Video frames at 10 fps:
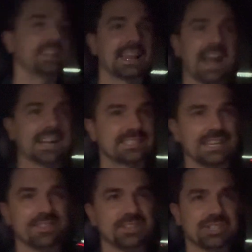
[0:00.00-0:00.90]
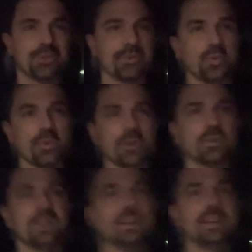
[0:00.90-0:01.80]
laxity in the steering
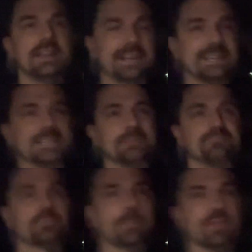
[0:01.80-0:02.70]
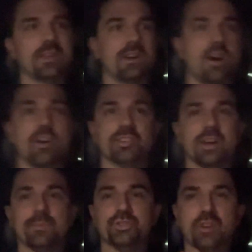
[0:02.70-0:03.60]
wheel. Oncoming